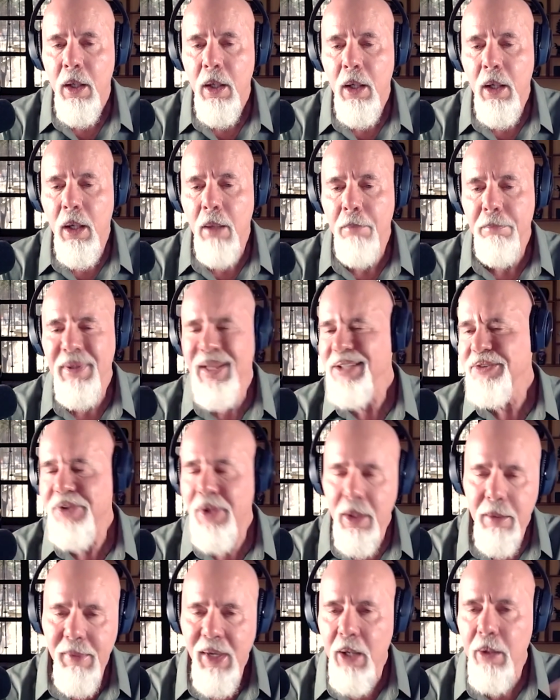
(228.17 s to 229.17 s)
Uh, but that's
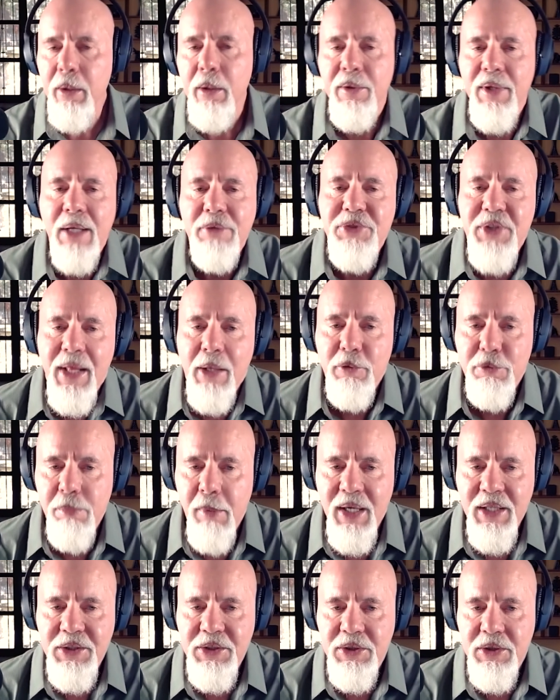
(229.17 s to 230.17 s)
not about her. That's that was
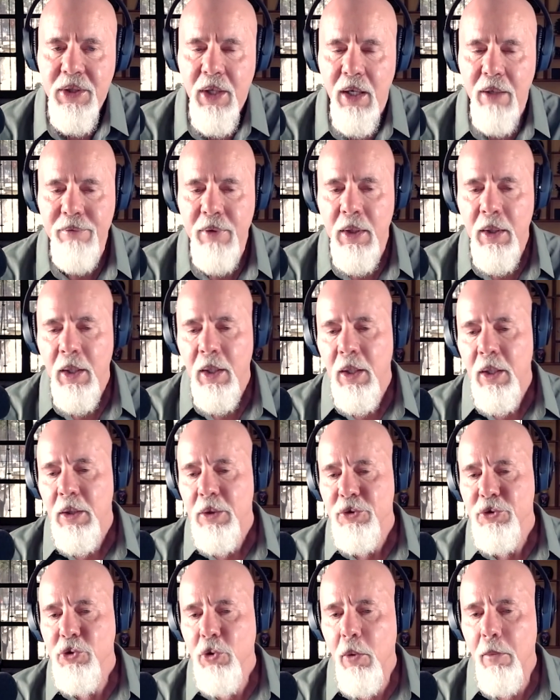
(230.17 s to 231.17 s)
my stuff.
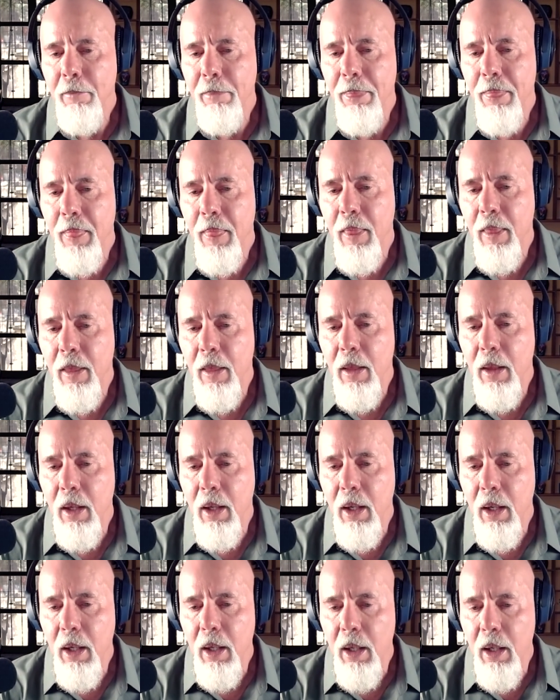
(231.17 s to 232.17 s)
So
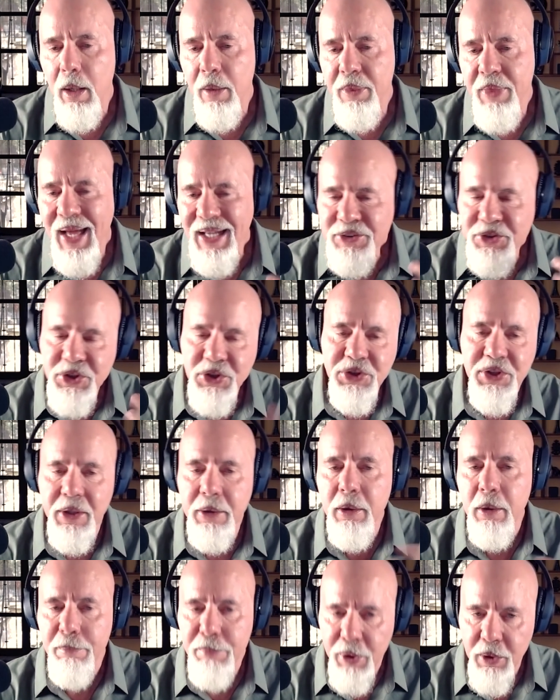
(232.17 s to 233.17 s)
that's just
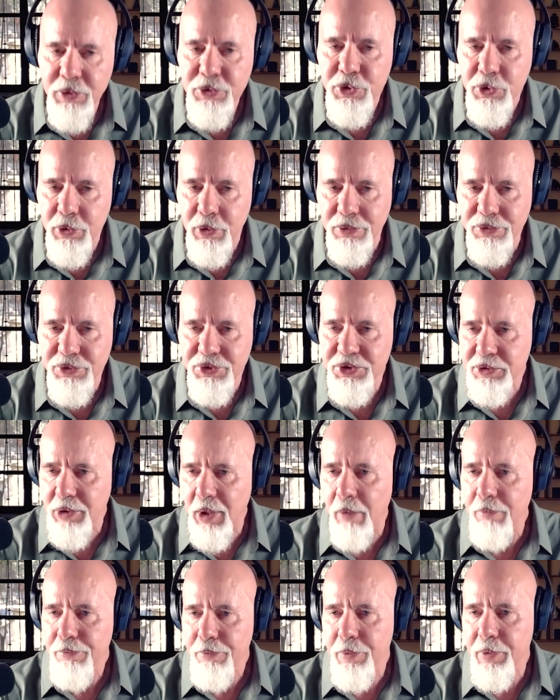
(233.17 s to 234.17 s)
interpersonal
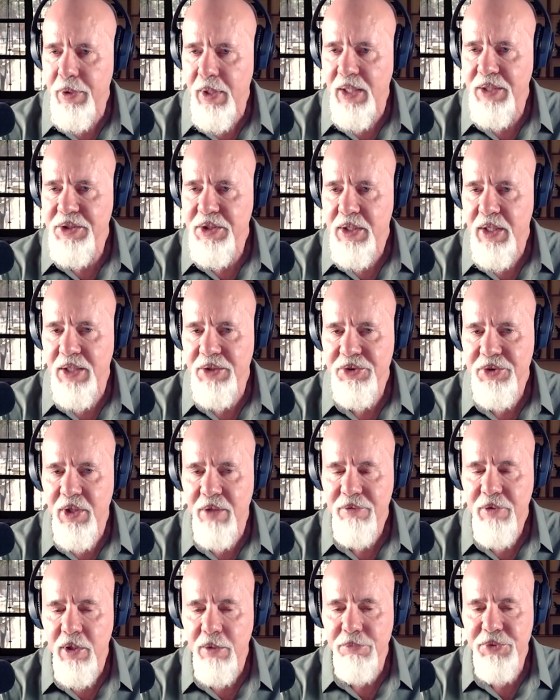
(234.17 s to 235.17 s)
stuff where nice guy
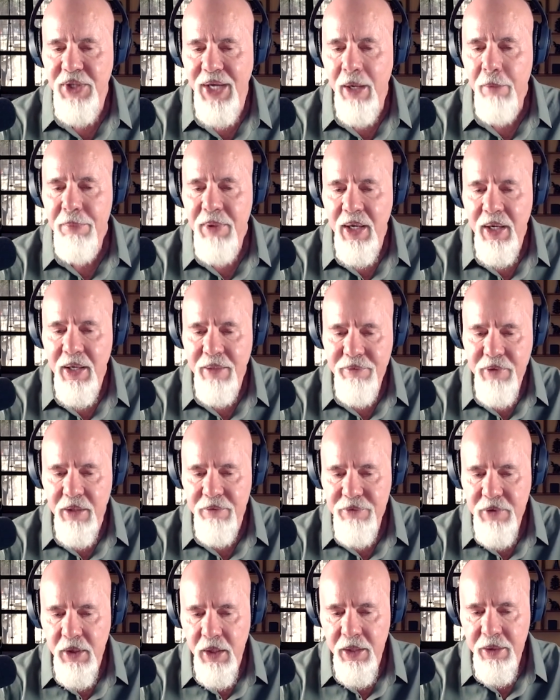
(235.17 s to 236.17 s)
stuff comes out. But I've,
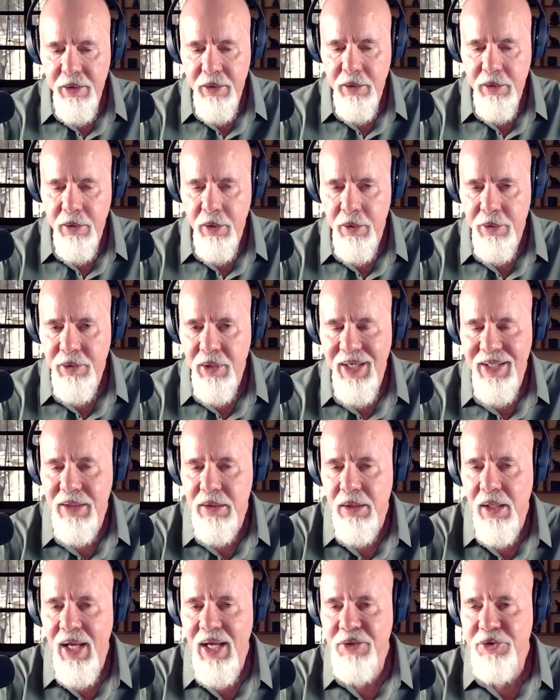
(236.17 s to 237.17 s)
I've, got an
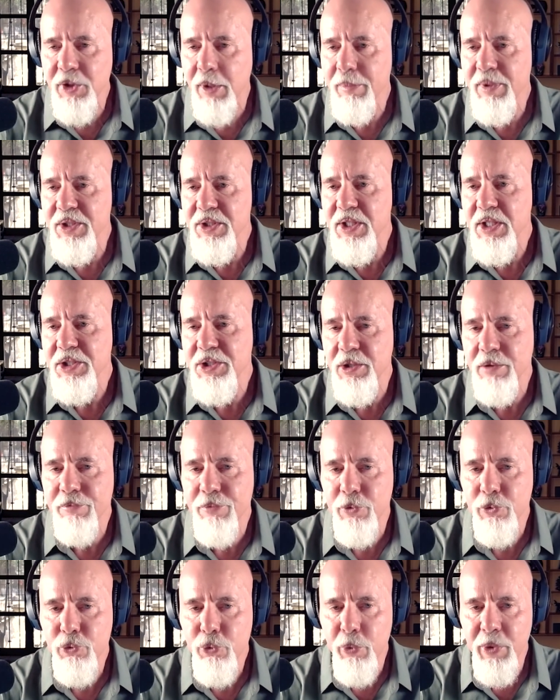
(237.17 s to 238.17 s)
online class I've been teaching
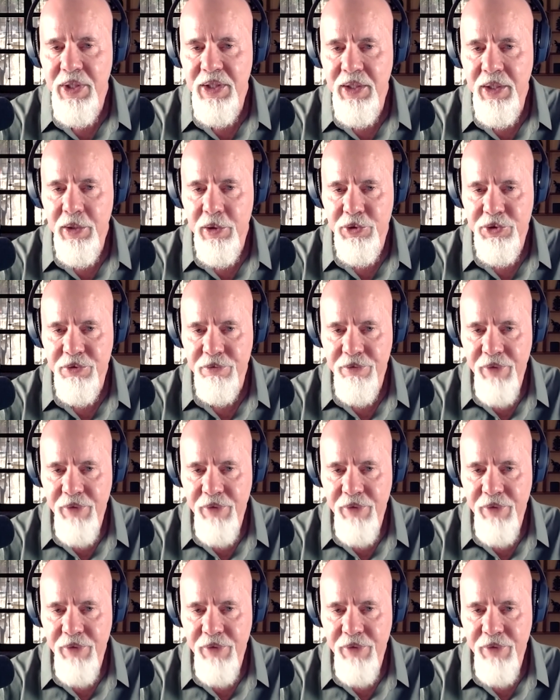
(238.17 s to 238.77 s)
for 20 years.